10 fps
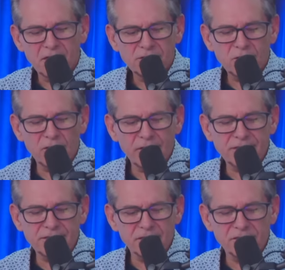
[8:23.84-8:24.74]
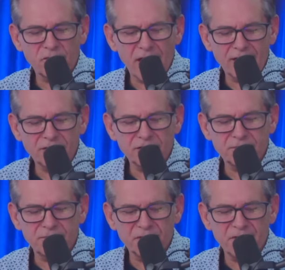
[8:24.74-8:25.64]
So and then it says strategists
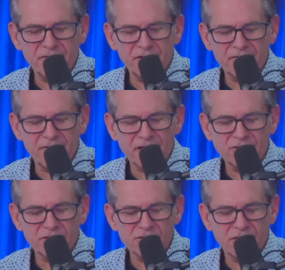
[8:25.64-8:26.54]
believe investors